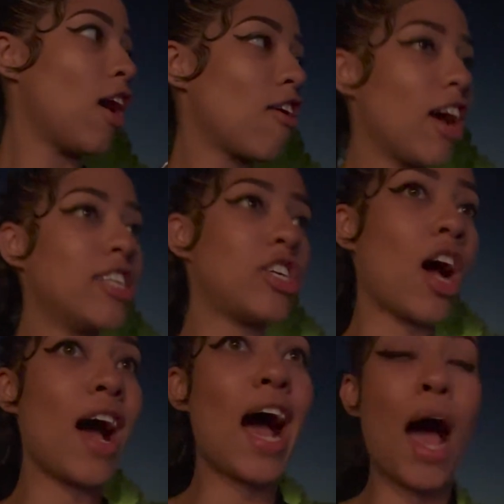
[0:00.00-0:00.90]
All right,
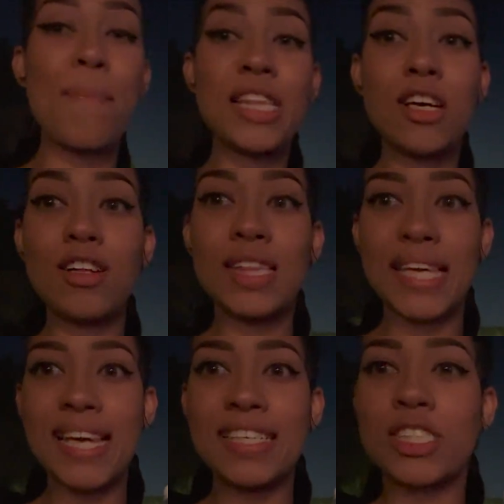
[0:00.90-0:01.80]
y'all. I'm a little
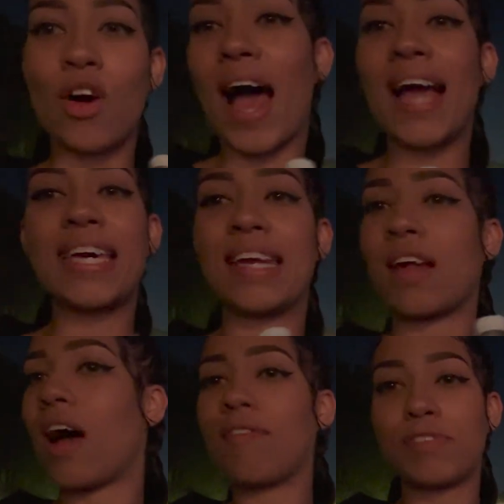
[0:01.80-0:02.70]
lit, so I
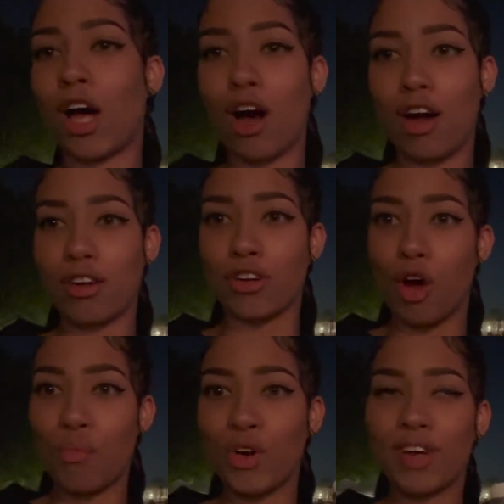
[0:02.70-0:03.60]
cannot vlog no
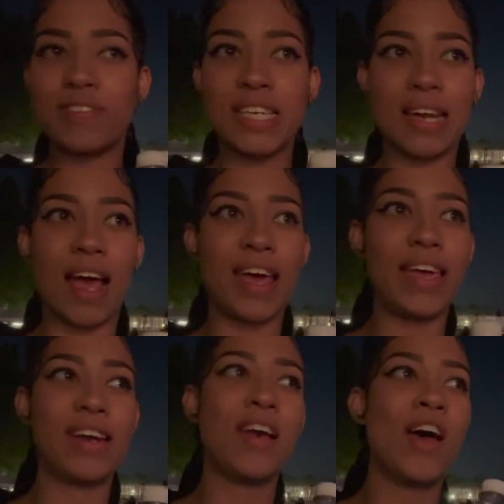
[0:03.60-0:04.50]
more of tonight
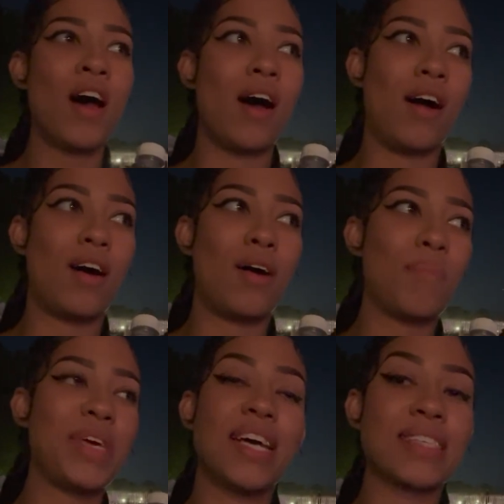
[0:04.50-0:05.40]
um,
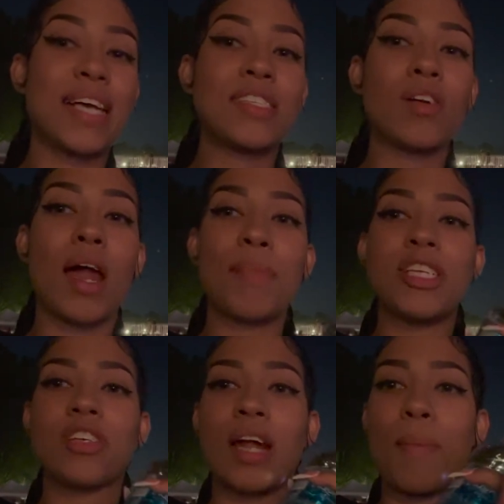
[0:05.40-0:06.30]
because I still got to make
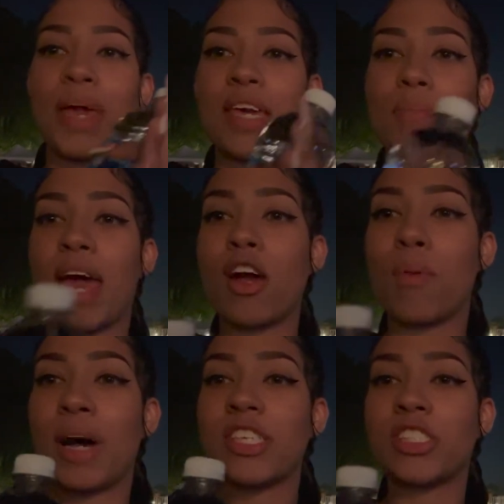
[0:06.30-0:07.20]
sure I make it back on
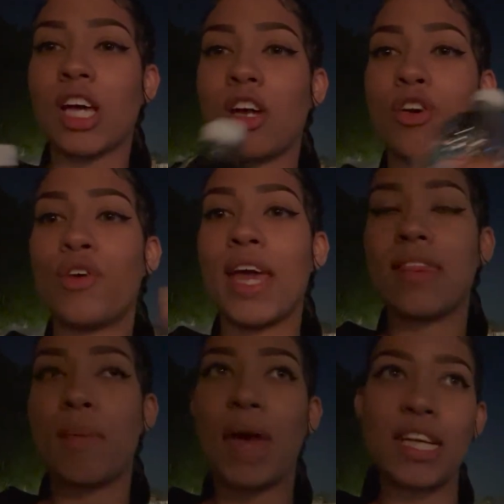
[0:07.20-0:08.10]
my shuttle and
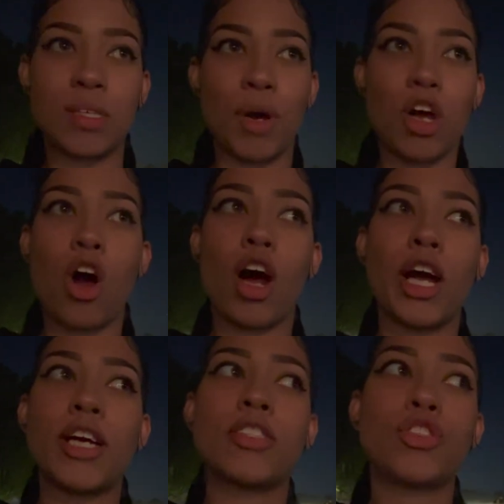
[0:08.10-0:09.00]
then back to my
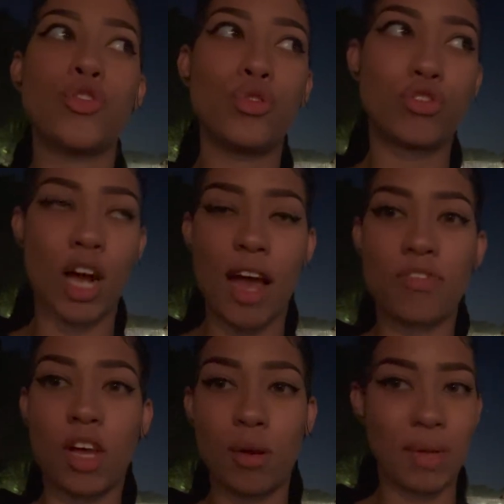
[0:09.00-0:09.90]
car to drive
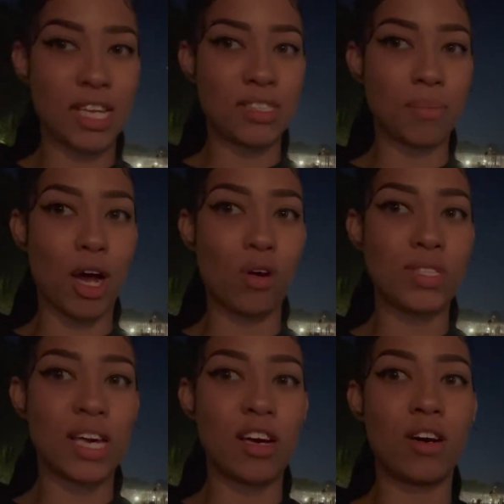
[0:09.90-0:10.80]
30 minutes to my
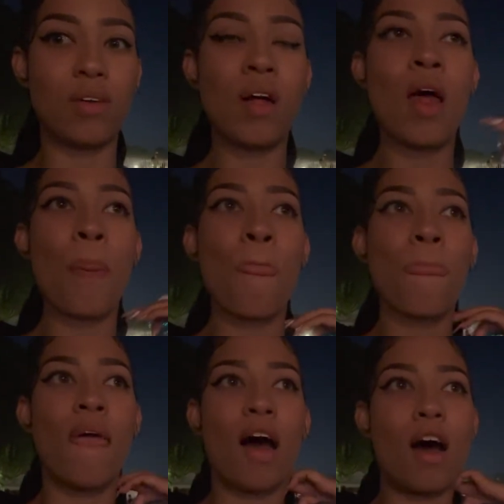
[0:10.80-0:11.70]
hotel.
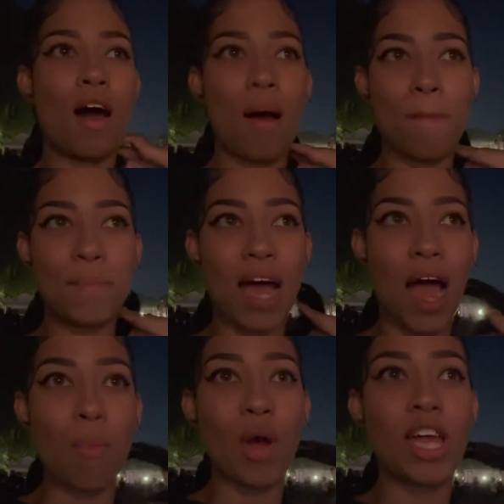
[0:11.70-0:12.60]
Um, but
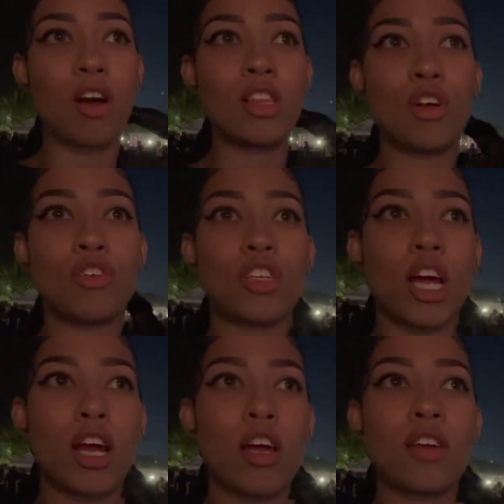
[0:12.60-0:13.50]
I'm waiting on Lil
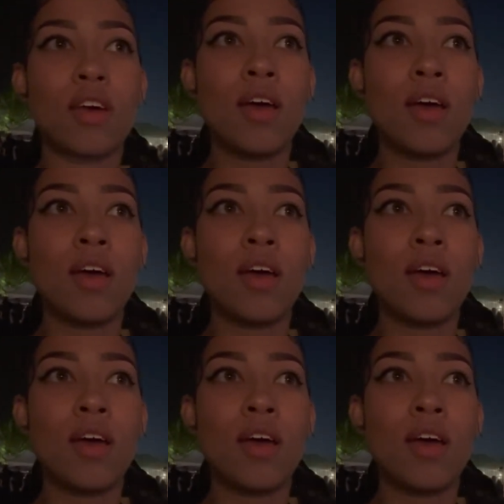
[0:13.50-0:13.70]
Durk.